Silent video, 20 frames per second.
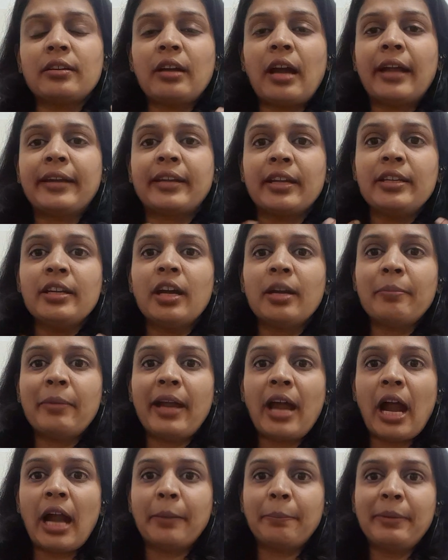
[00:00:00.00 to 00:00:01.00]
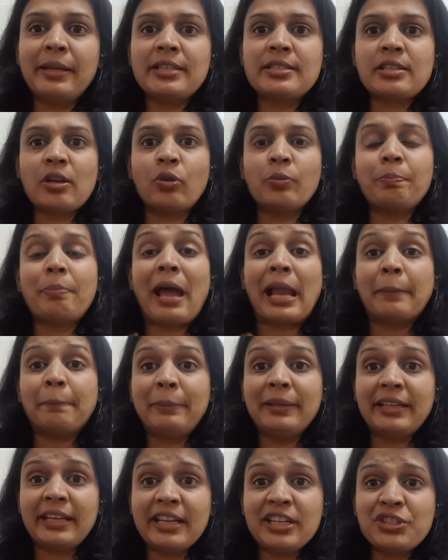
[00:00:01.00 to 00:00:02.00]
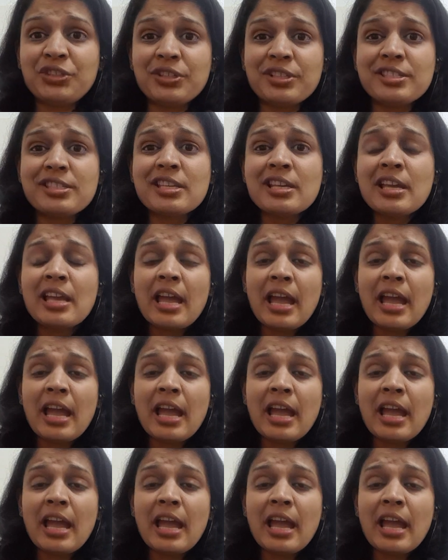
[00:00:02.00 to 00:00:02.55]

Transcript: I can hear my heartbeat sound, palpitations,